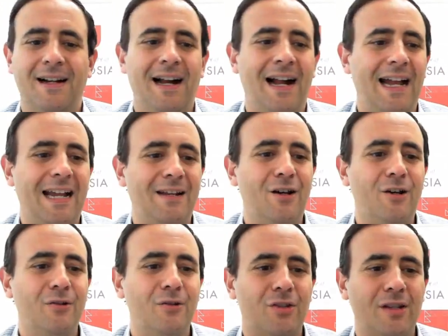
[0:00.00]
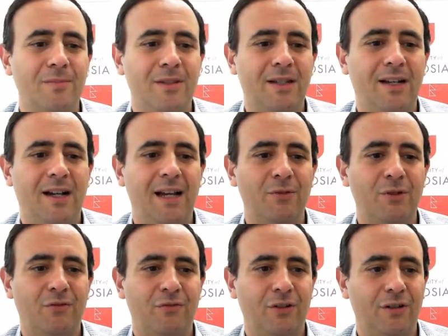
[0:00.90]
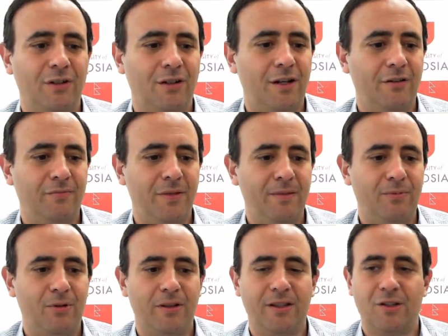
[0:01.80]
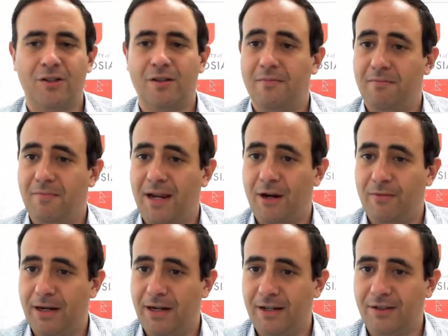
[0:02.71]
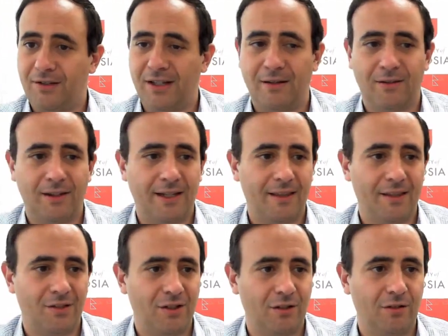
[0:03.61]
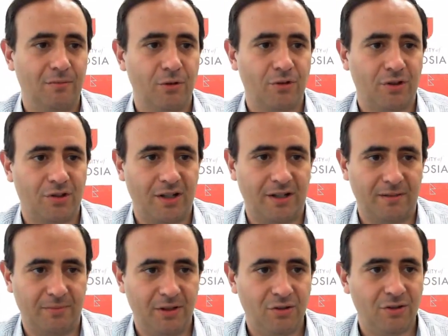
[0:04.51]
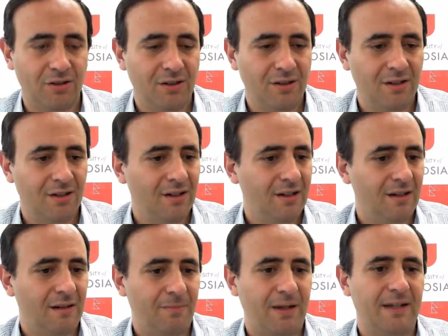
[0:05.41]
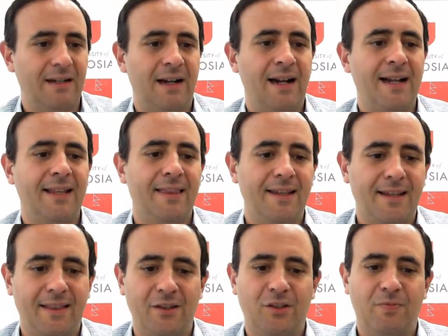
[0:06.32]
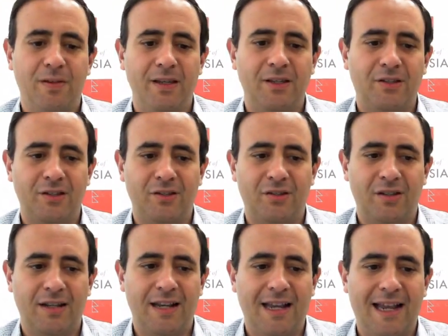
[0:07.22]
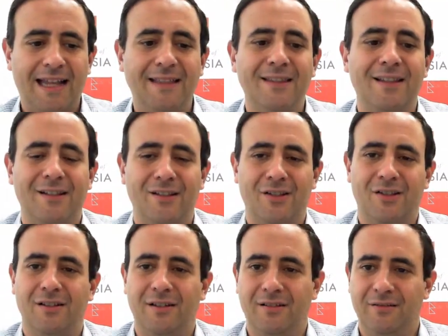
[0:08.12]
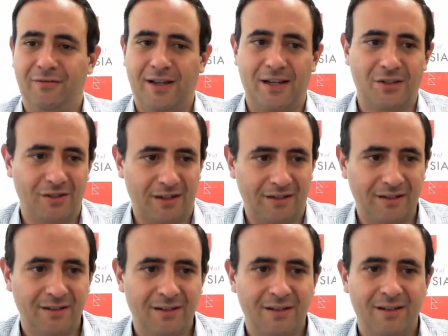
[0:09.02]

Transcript: I know sometimes for a lot of people this may or may not sound like the single most exciting piece, but I think this piece is endlessly fascinating.